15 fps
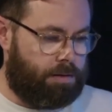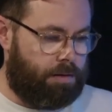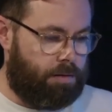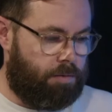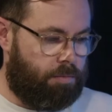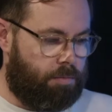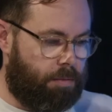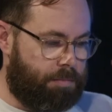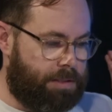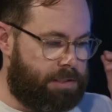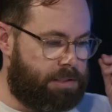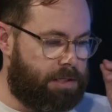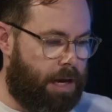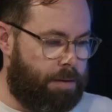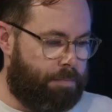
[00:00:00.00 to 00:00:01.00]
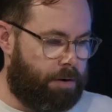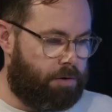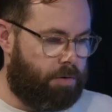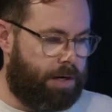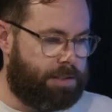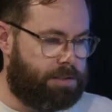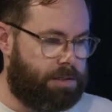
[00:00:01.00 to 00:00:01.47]
when we say
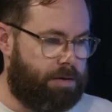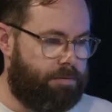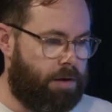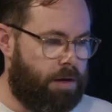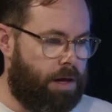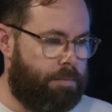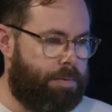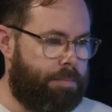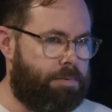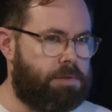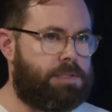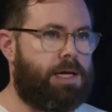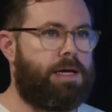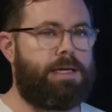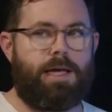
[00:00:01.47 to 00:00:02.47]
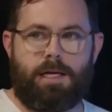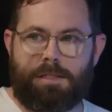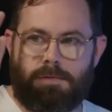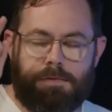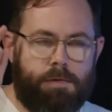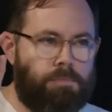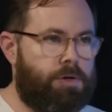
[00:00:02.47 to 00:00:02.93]
progressive and people say
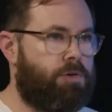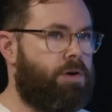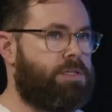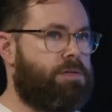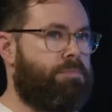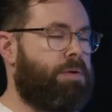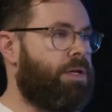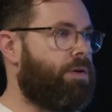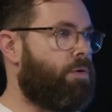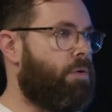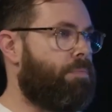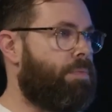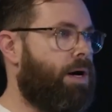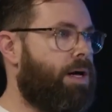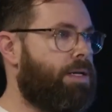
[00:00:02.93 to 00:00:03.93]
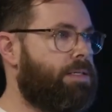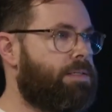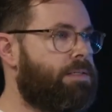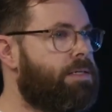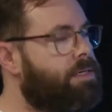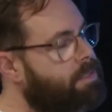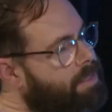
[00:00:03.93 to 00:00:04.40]
yes progressive political parties
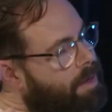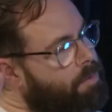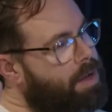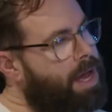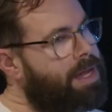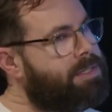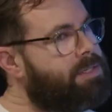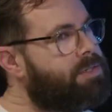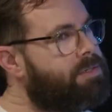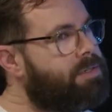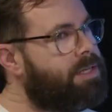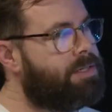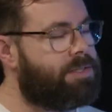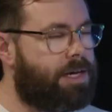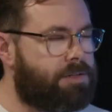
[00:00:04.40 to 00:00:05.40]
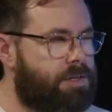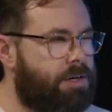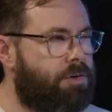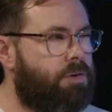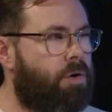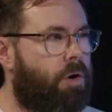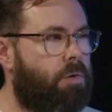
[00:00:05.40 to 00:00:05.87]
like well that's that's actually
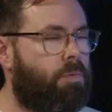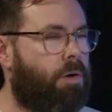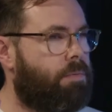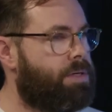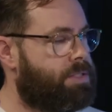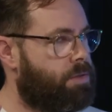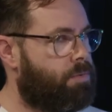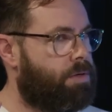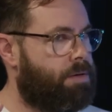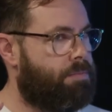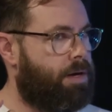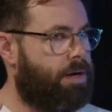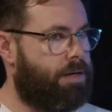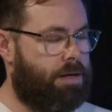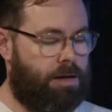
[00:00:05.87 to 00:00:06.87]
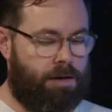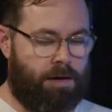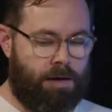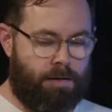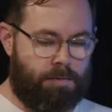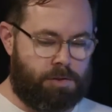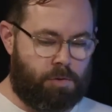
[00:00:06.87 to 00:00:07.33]
not what we're talking about here
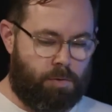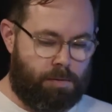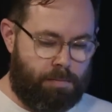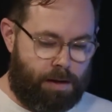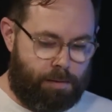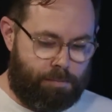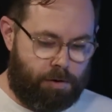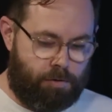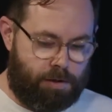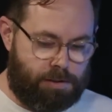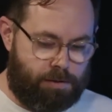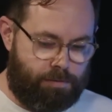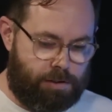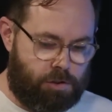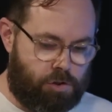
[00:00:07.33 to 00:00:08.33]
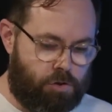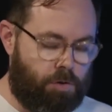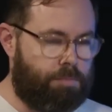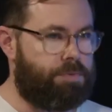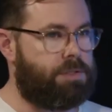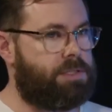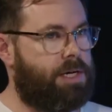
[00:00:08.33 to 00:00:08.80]
we're talking about a progressive
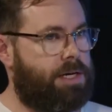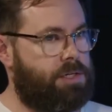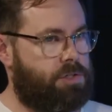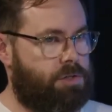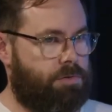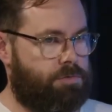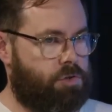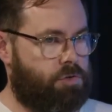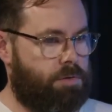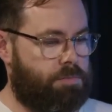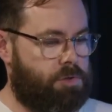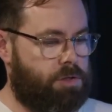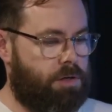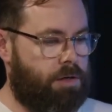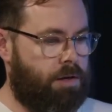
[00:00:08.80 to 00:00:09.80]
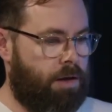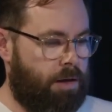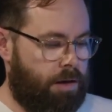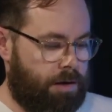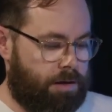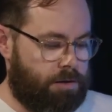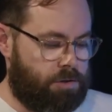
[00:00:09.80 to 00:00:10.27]
interpretation of scripture
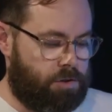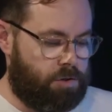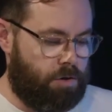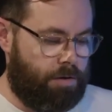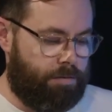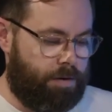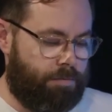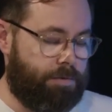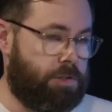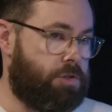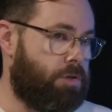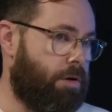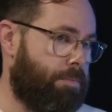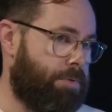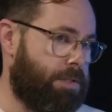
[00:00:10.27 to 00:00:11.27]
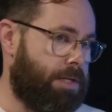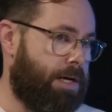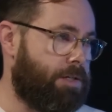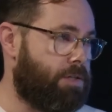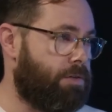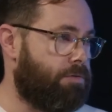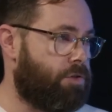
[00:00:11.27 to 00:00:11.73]
a conservative
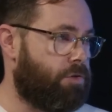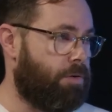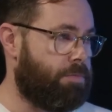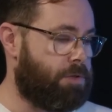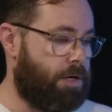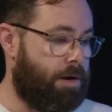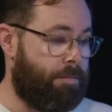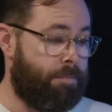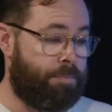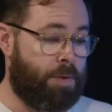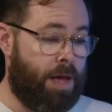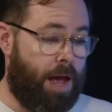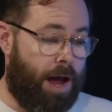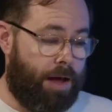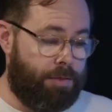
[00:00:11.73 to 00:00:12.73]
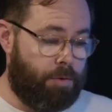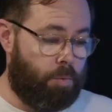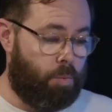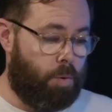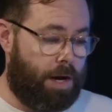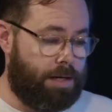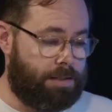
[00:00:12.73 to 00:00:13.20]
interpretation of scripture and the
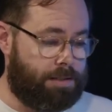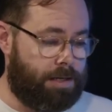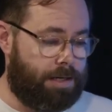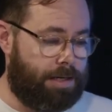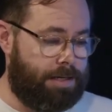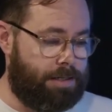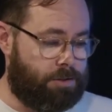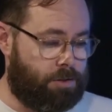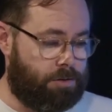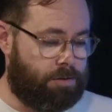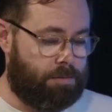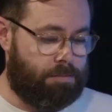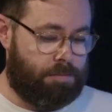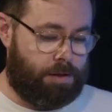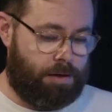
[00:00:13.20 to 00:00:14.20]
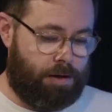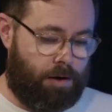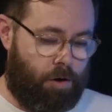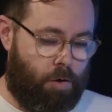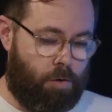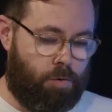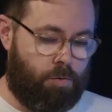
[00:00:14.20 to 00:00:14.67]
ways that each of them can
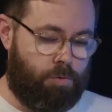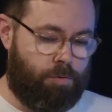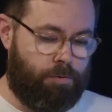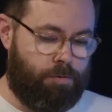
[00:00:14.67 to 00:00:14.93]
hold